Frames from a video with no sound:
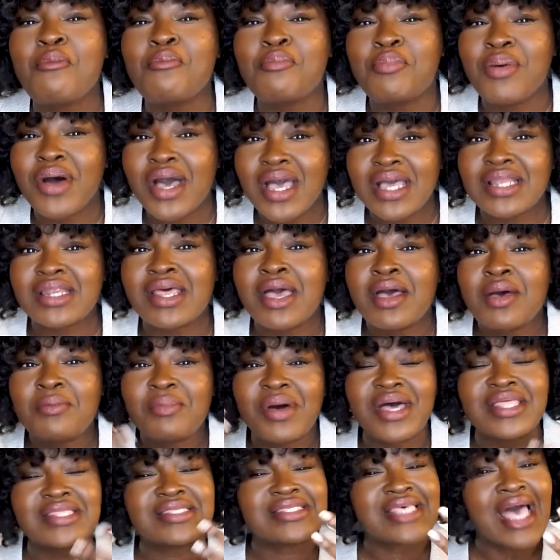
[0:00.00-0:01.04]
But
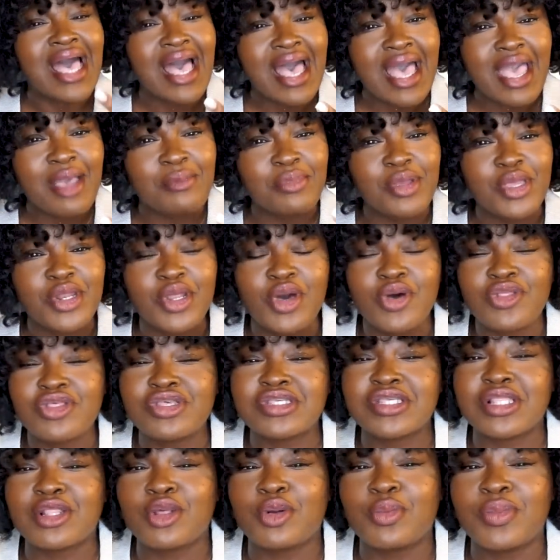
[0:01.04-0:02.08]
by the time, you know,
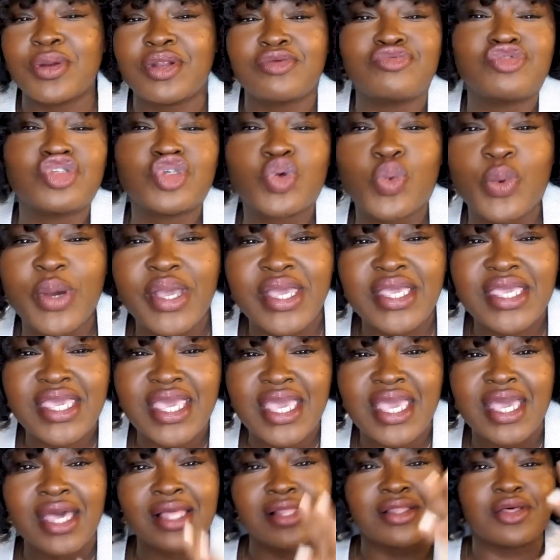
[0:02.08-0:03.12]
there's a little bit of
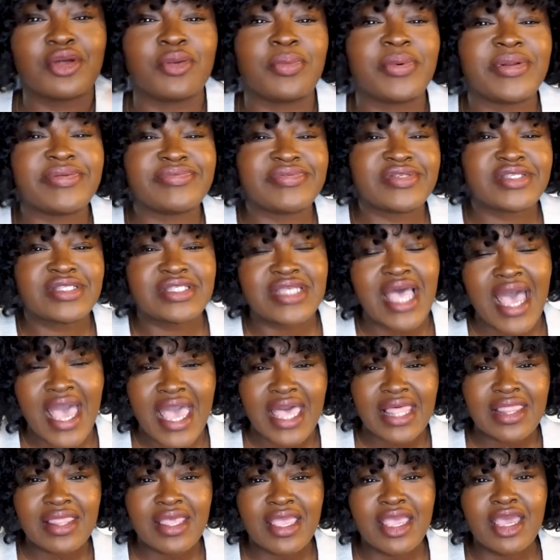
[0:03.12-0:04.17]
tweaking, a little bit of
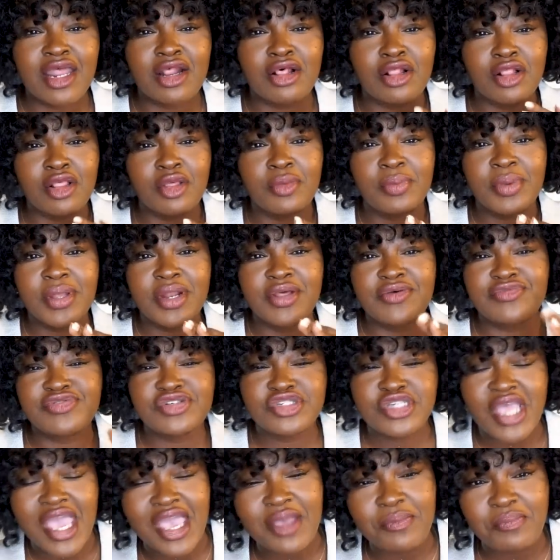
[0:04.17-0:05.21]
styling, a little bit of
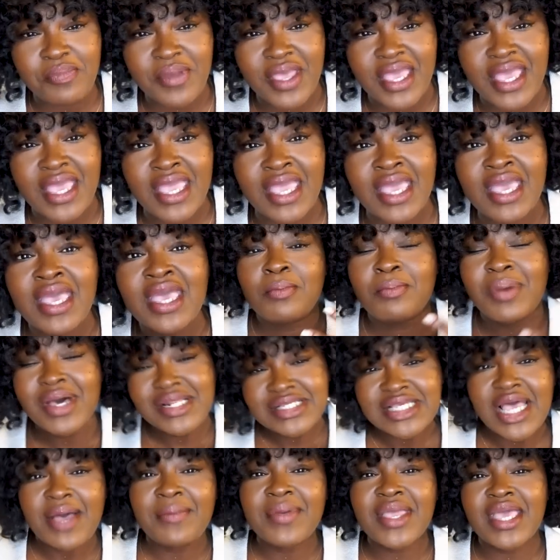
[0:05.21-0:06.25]
shaping, by
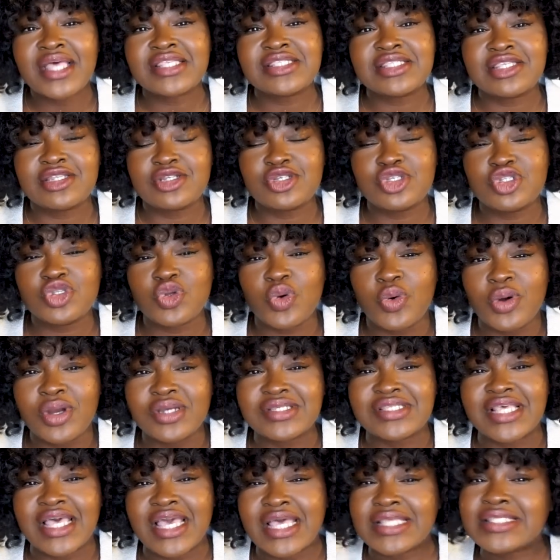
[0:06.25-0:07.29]
the time it gets to the
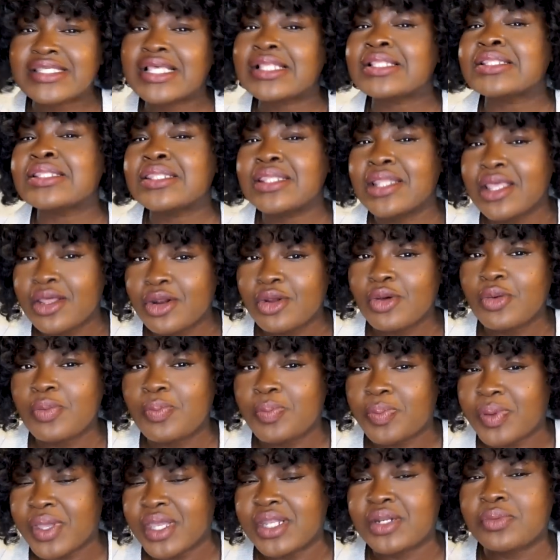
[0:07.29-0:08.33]
stores, it's a little
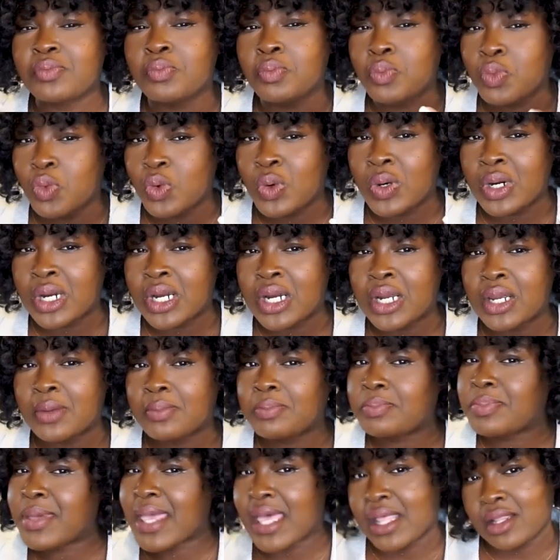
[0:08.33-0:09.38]
bit more
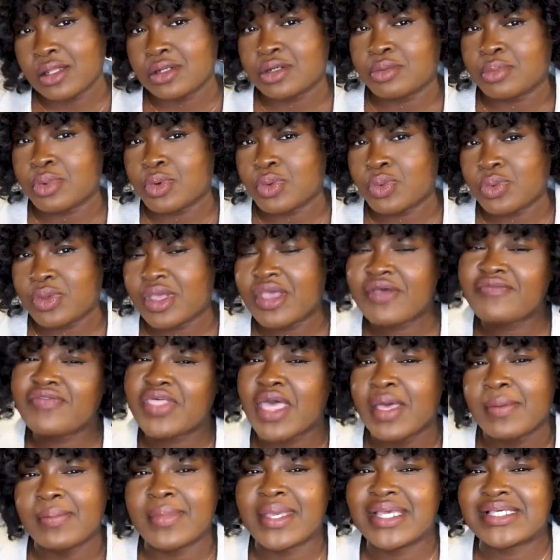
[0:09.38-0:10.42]
palatable, if
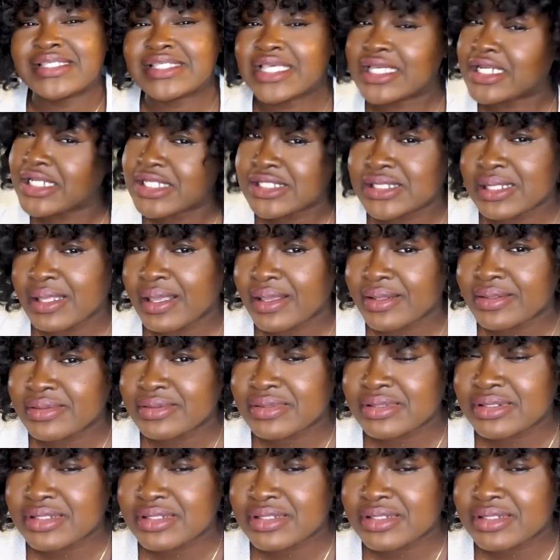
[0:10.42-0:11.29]
that makes any sense.